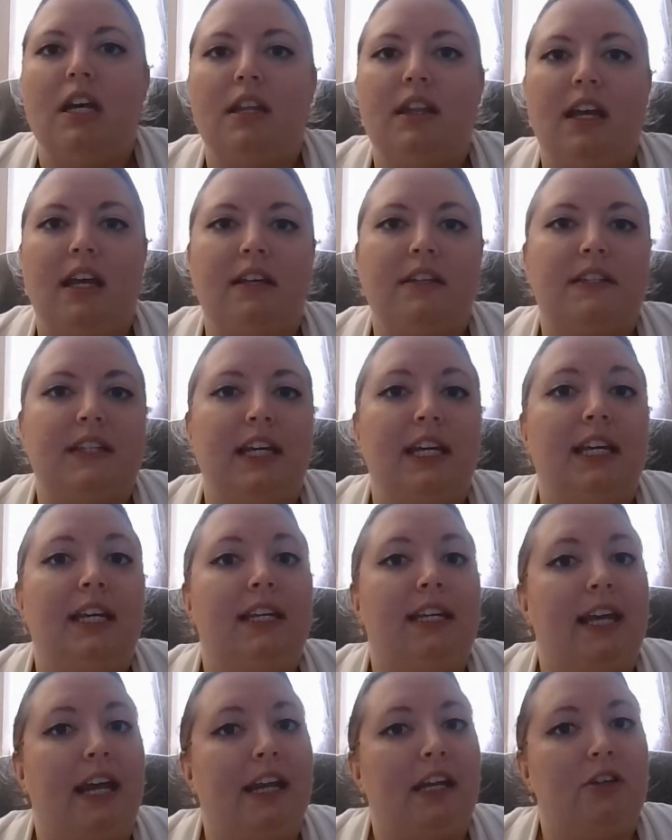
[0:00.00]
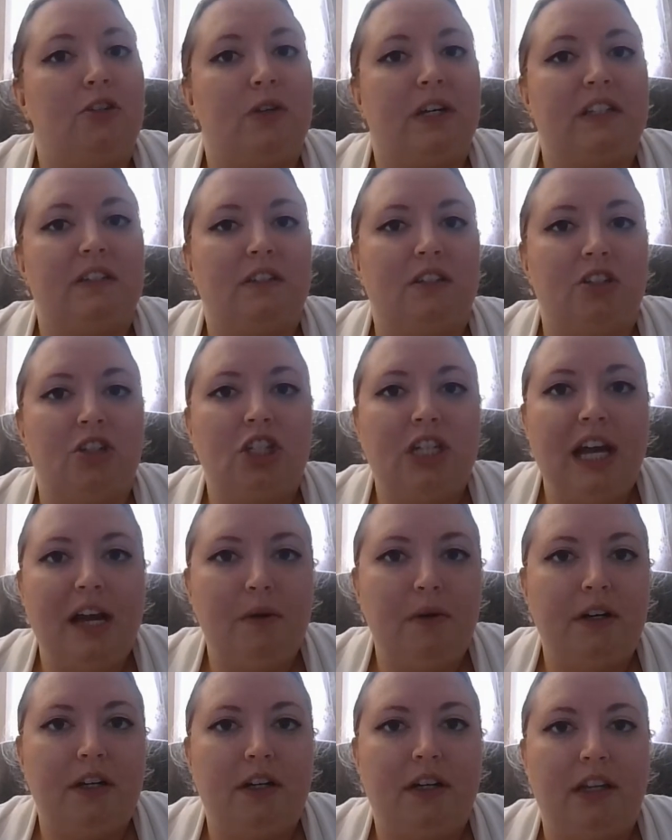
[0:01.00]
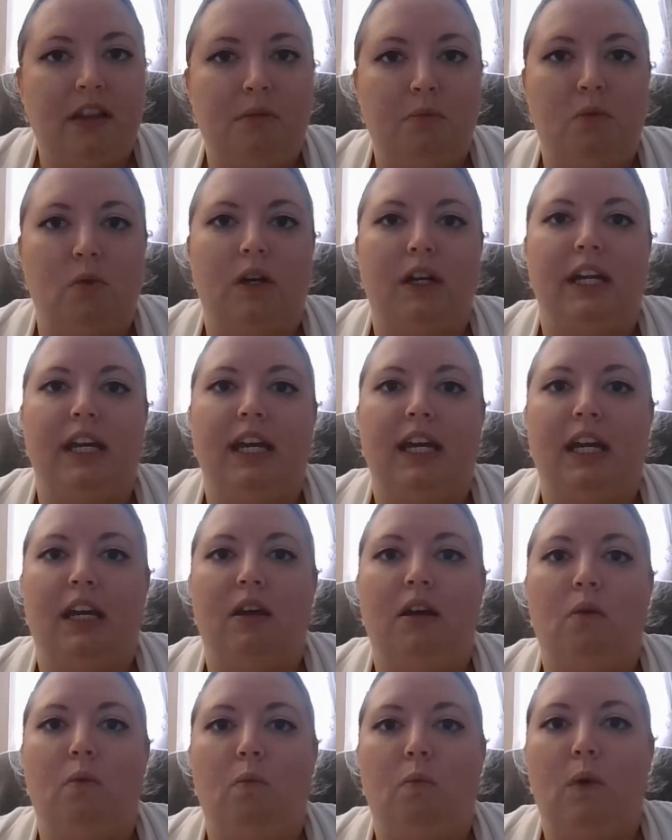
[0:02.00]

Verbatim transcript: Things like getting dressed and showered in the morning,